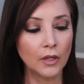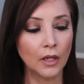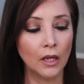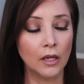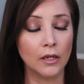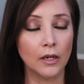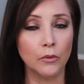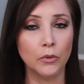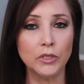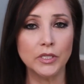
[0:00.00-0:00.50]

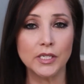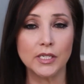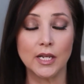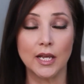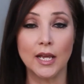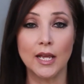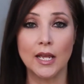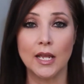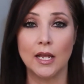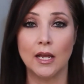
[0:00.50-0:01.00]
And I will
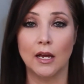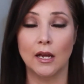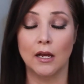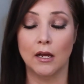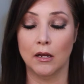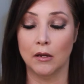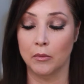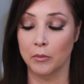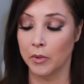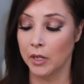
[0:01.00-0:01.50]
say
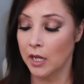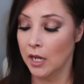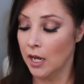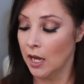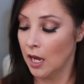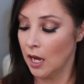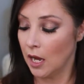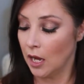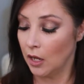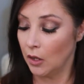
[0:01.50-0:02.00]
um,
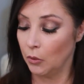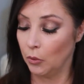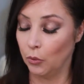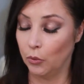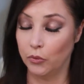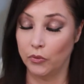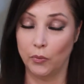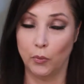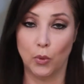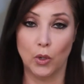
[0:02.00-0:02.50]

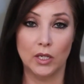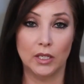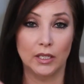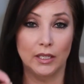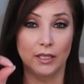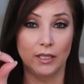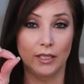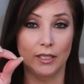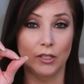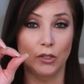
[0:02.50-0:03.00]
what
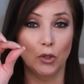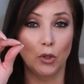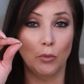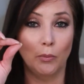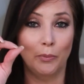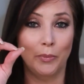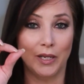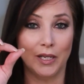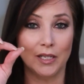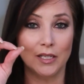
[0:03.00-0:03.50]
little
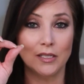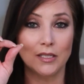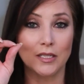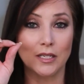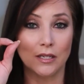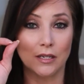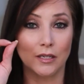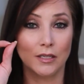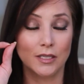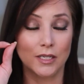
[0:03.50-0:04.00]

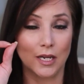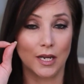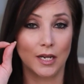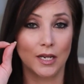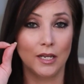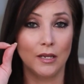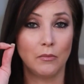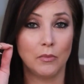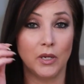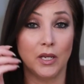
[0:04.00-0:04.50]
bit,
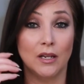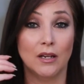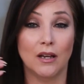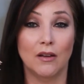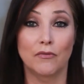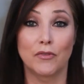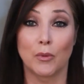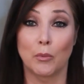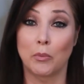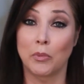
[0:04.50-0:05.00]
tiny bit
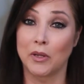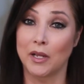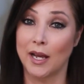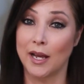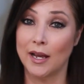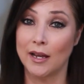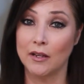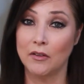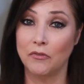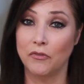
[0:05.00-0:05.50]
of the
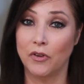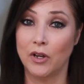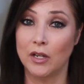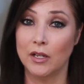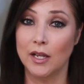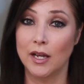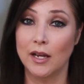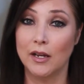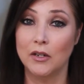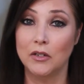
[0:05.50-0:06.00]
black
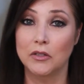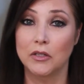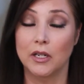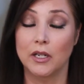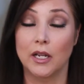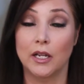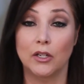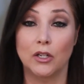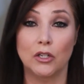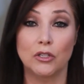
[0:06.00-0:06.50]
fallout,
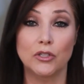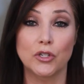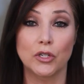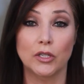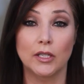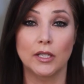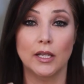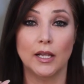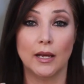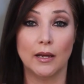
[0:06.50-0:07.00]
and
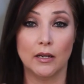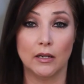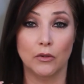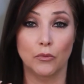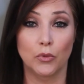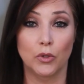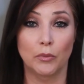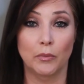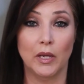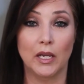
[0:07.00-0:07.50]
usually that
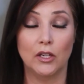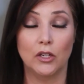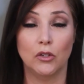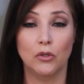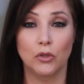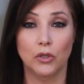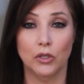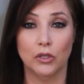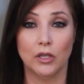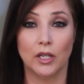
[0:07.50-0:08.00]
will make
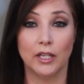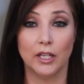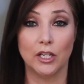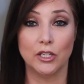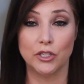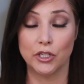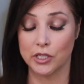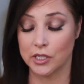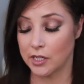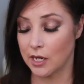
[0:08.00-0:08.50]
you look like
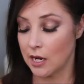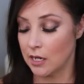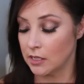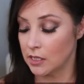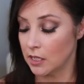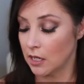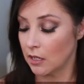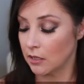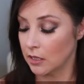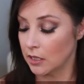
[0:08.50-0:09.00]
you just got
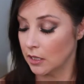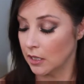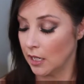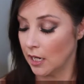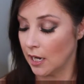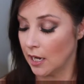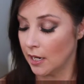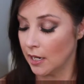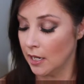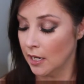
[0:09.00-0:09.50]
socked in the
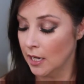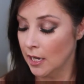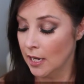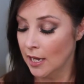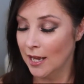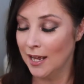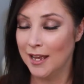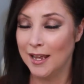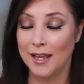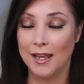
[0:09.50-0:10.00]
eye.
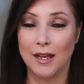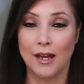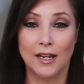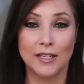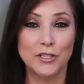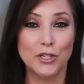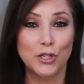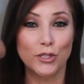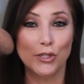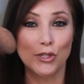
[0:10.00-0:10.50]

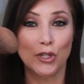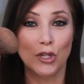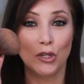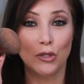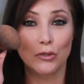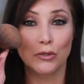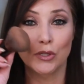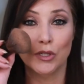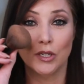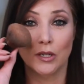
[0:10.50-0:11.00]
I just
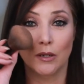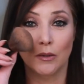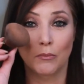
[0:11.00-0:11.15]
used